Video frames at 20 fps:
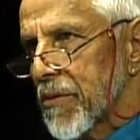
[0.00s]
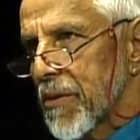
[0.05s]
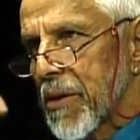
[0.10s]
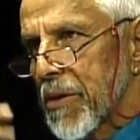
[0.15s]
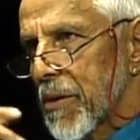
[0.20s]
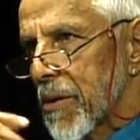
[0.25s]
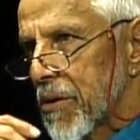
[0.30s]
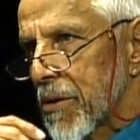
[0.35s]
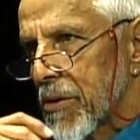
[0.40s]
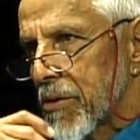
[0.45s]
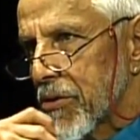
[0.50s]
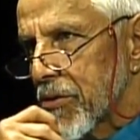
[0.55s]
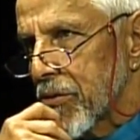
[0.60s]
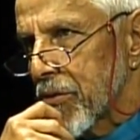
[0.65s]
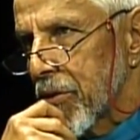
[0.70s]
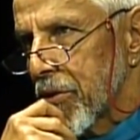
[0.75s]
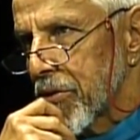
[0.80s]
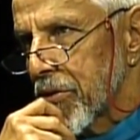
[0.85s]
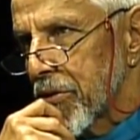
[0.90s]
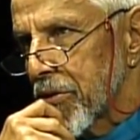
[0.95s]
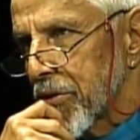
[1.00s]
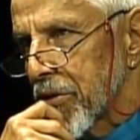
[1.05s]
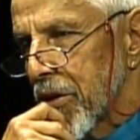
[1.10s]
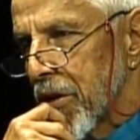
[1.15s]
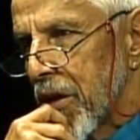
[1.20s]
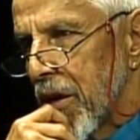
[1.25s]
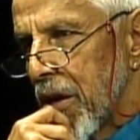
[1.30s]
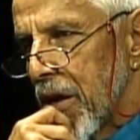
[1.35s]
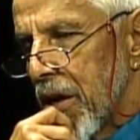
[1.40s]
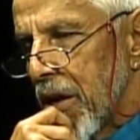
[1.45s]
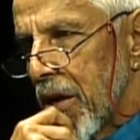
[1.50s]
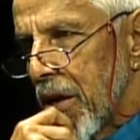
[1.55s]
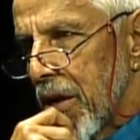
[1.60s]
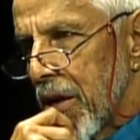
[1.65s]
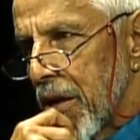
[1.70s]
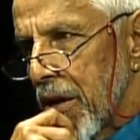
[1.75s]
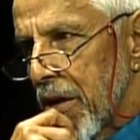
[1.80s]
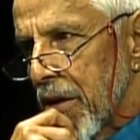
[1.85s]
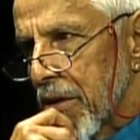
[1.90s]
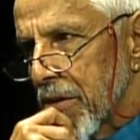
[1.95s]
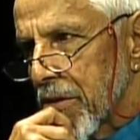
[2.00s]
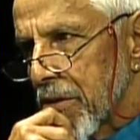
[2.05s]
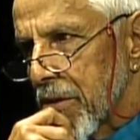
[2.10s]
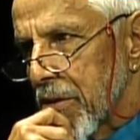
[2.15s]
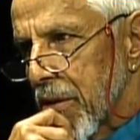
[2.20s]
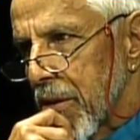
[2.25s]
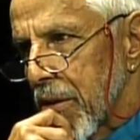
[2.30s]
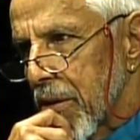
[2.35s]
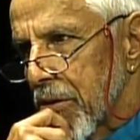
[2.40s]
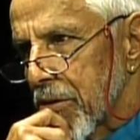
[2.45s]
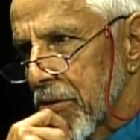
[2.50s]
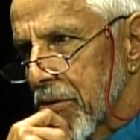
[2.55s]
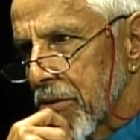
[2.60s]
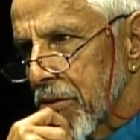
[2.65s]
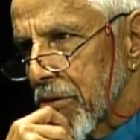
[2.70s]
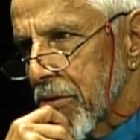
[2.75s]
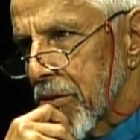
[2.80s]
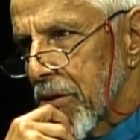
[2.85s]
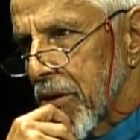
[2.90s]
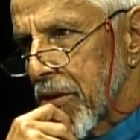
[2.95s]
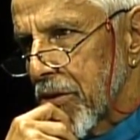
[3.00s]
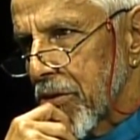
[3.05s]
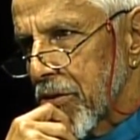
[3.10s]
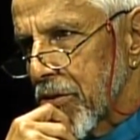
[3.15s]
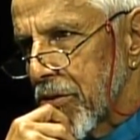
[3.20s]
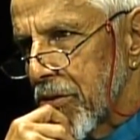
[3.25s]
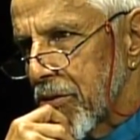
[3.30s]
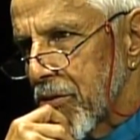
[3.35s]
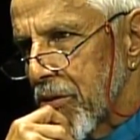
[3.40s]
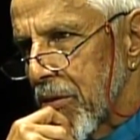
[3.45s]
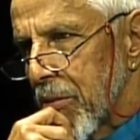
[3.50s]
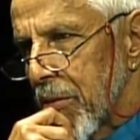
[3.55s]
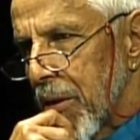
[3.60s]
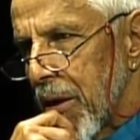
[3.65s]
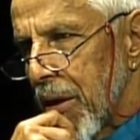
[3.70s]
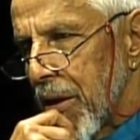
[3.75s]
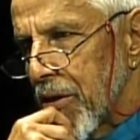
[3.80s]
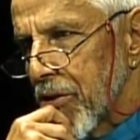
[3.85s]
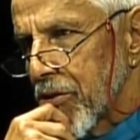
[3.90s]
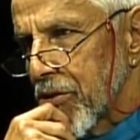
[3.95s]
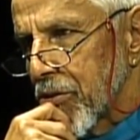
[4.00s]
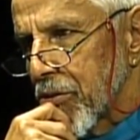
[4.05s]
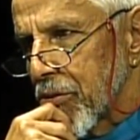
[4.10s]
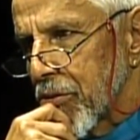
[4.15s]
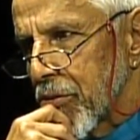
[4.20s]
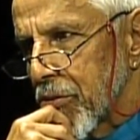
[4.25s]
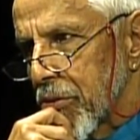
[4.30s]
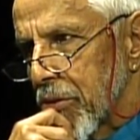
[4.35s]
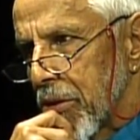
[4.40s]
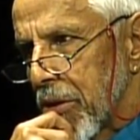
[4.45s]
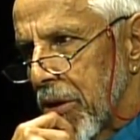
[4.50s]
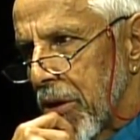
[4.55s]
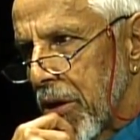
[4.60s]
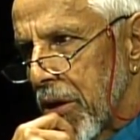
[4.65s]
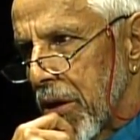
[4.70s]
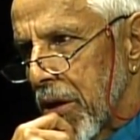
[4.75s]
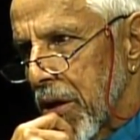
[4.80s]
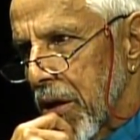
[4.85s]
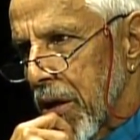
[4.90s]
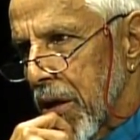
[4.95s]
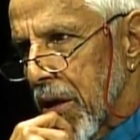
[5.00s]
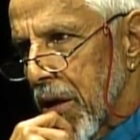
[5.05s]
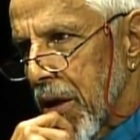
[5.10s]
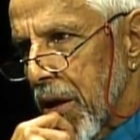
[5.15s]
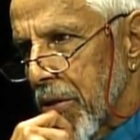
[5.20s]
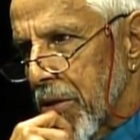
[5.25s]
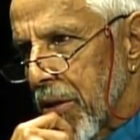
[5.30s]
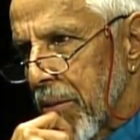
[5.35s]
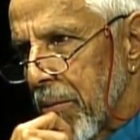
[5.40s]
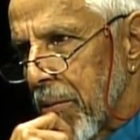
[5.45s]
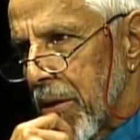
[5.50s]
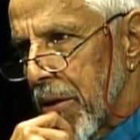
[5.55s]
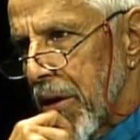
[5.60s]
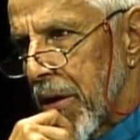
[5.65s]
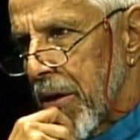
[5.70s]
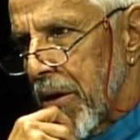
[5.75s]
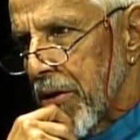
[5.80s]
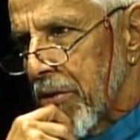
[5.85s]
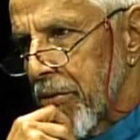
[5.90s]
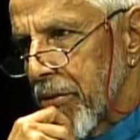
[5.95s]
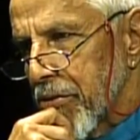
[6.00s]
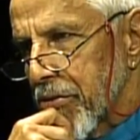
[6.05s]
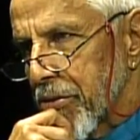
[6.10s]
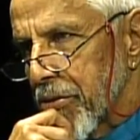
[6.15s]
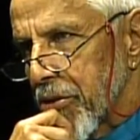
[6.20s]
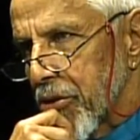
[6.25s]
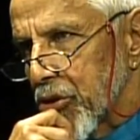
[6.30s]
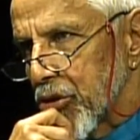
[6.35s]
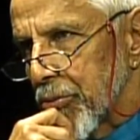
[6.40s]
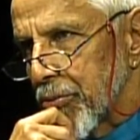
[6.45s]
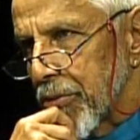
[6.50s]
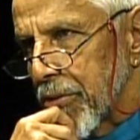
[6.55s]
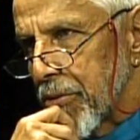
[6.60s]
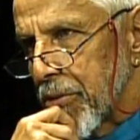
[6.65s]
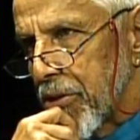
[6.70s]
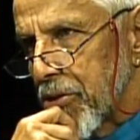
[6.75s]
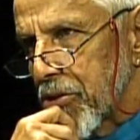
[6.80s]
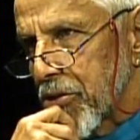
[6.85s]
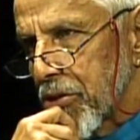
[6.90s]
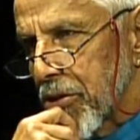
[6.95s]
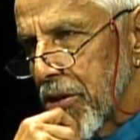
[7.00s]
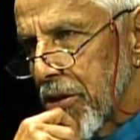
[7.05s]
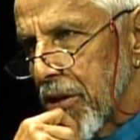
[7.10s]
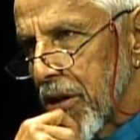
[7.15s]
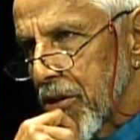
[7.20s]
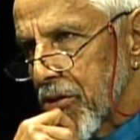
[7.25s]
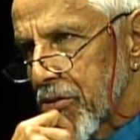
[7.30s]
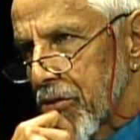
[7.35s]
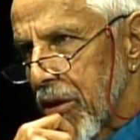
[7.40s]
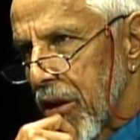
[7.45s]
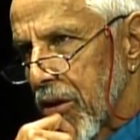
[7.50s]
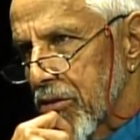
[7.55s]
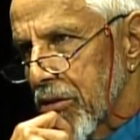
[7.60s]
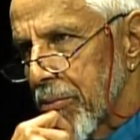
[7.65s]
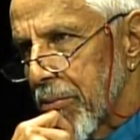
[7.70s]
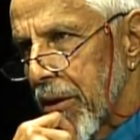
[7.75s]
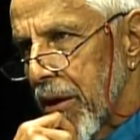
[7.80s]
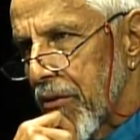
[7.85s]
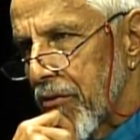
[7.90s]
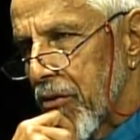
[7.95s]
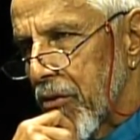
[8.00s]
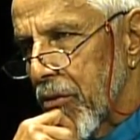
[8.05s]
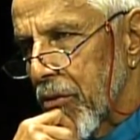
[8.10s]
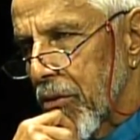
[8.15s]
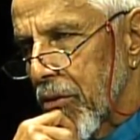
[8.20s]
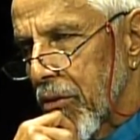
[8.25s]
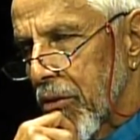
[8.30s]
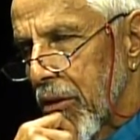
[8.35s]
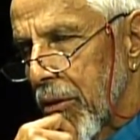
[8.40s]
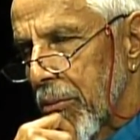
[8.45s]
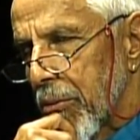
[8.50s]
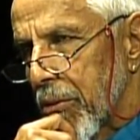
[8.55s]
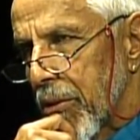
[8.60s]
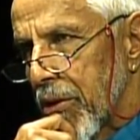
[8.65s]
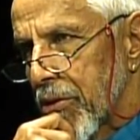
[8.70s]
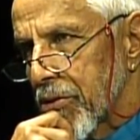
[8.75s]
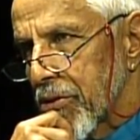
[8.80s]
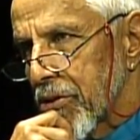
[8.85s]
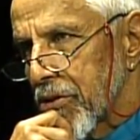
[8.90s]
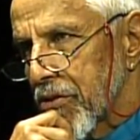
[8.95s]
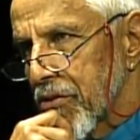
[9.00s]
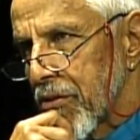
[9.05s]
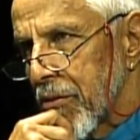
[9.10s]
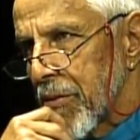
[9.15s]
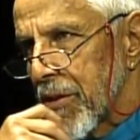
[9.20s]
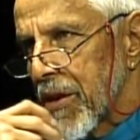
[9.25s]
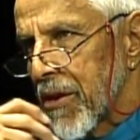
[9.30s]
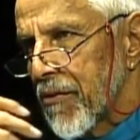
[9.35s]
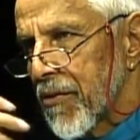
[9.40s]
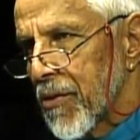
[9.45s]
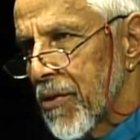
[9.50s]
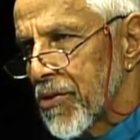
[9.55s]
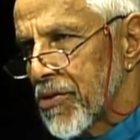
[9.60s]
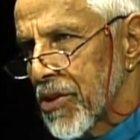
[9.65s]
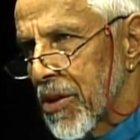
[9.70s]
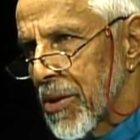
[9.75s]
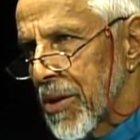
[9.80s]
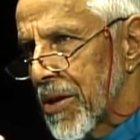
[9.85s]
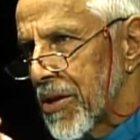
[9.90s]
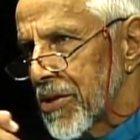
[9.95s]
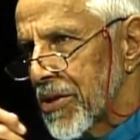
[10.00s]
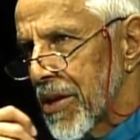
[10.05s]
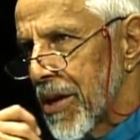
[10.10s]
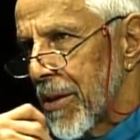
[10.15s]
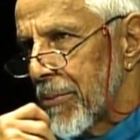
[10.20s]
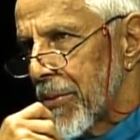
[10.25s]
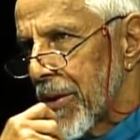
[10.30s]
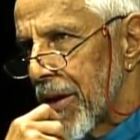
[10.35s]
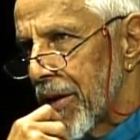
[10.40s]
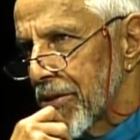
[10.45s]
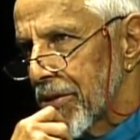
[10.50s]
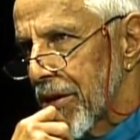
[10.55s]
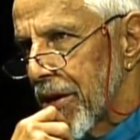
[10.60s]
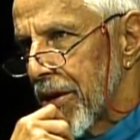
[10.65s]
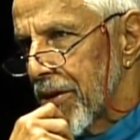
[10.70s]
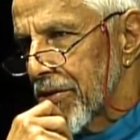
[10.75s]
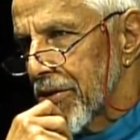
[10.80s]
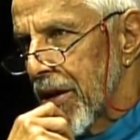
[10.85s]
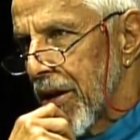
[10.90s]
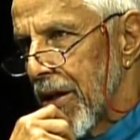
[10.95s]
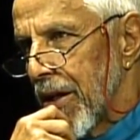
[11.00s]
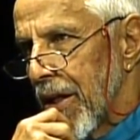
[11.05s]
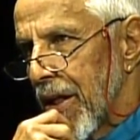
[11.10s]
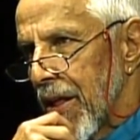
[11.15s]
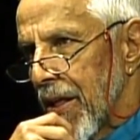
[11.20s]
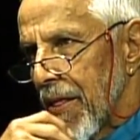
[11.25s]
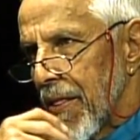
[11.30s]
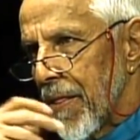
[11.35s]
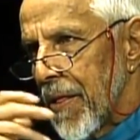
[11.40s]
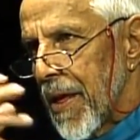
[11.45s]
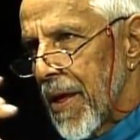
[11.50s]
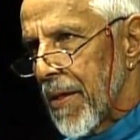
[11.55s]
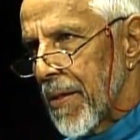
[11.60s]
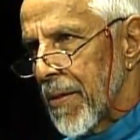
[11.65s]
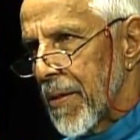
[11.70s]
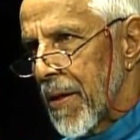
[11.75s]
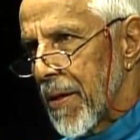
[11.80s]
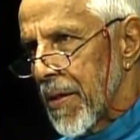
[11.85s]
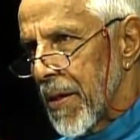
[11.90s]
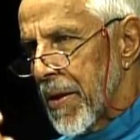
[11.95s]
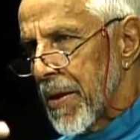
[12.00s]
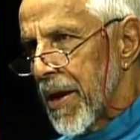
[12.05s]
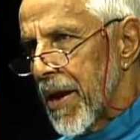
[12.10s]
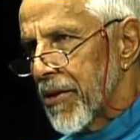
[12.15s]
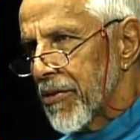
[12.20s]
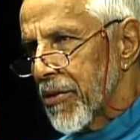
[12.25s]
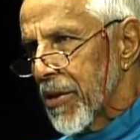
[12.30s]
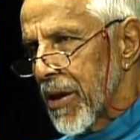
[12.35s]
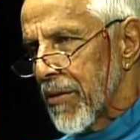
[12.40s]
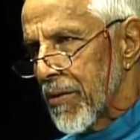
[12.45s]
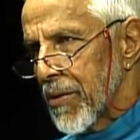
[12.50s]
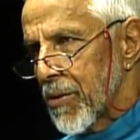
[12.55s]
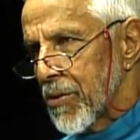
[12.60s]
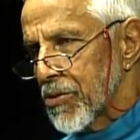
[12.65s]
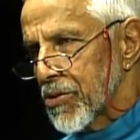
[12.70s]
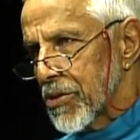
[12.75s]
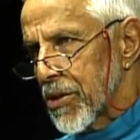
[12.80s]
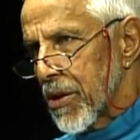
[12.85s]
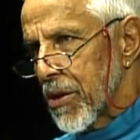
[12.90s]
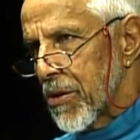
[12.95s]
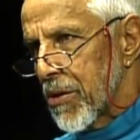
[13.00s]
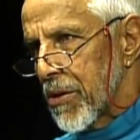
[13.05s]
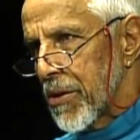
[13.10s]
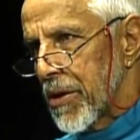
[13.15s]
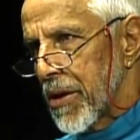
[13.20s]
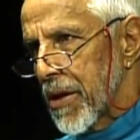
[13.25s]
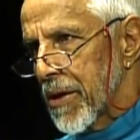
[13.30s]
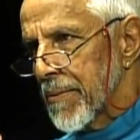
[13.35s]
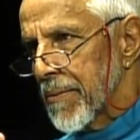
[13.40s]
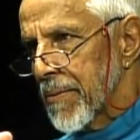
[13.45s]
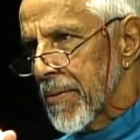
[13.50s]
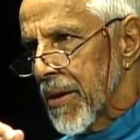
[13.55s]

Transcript: other sources, as, uh, as soon as we manage to and get the moneyed interests and the super rich and the extra, extra powerful corporations from influencing the entire process, then in the natural evolution and learning,